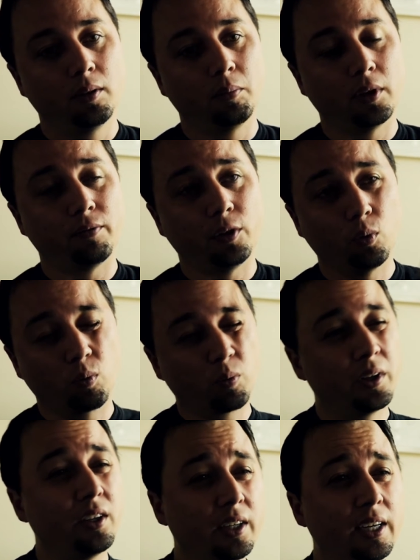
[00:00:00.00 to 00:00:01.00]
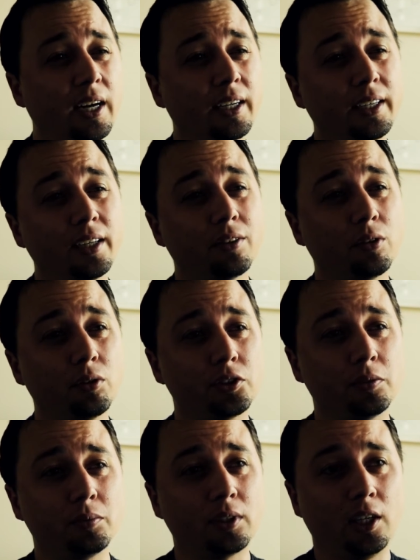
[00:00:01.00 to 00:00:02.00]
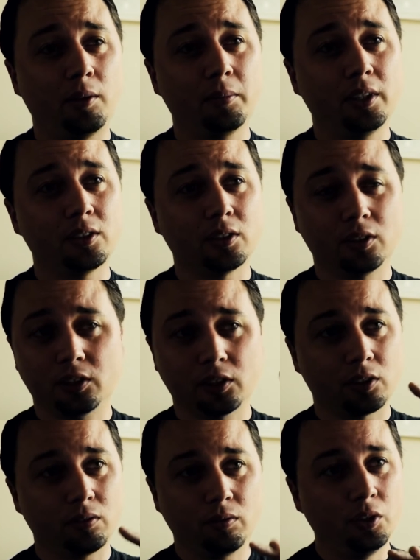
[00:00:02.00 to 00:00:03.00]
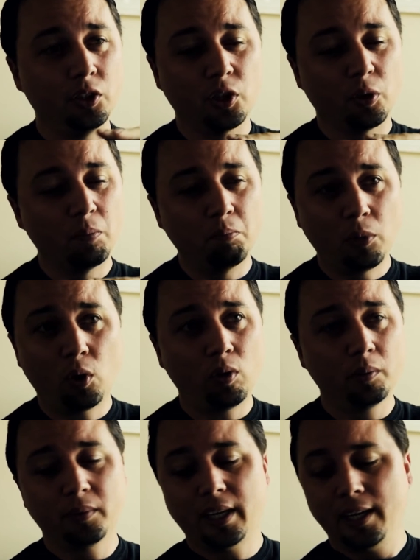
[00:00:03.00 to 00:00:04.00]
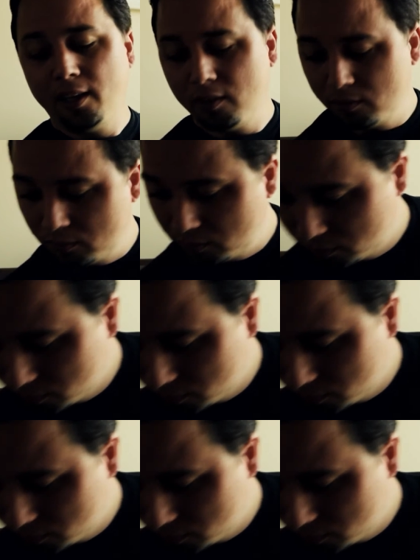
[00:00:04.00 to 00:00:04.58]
But if you really got to get through some zombies and just mow them down,